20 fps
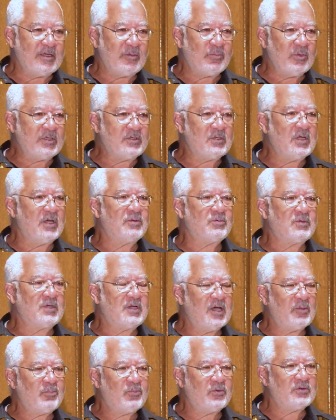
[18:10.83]
I mean, a
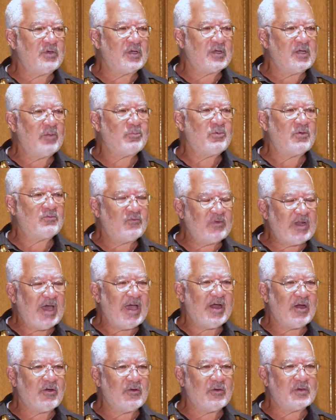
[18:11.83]
cup of
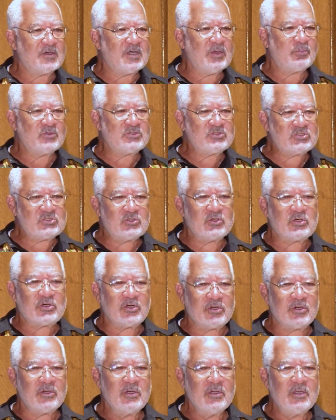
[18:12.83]
flour, a cup of sugar.